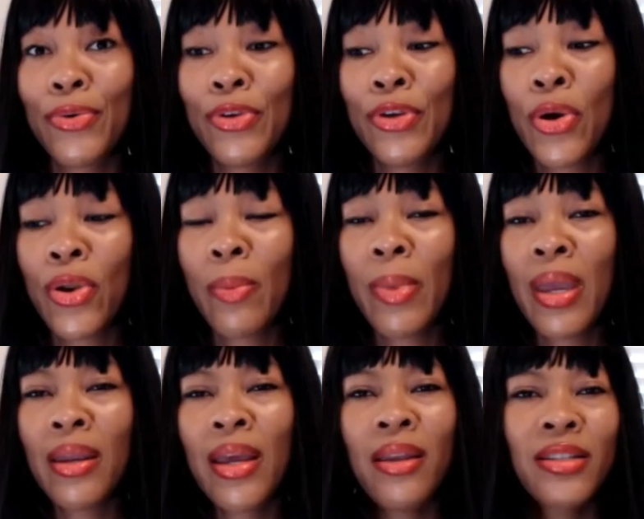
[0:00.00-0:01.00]
You know what I
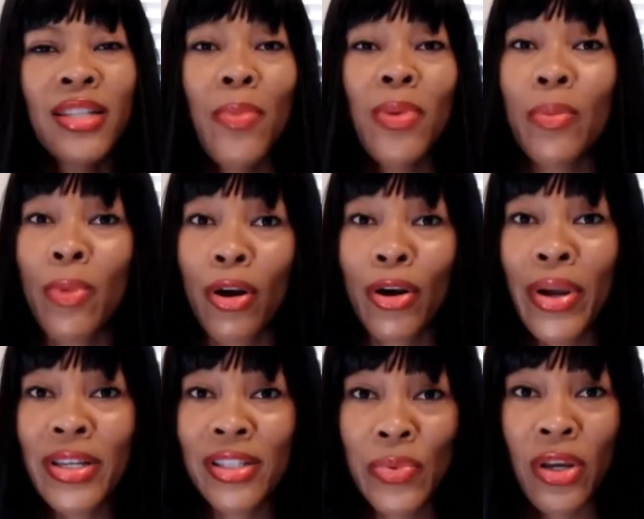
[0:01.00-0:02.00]
mean? And some of them are
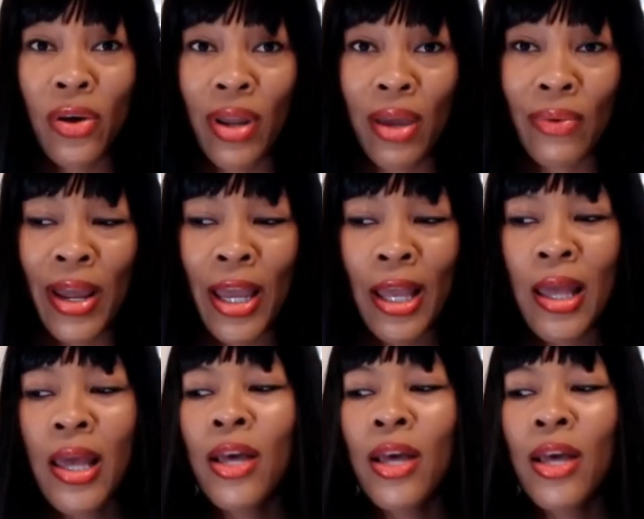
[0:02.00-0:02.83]
crazy. We know that, right?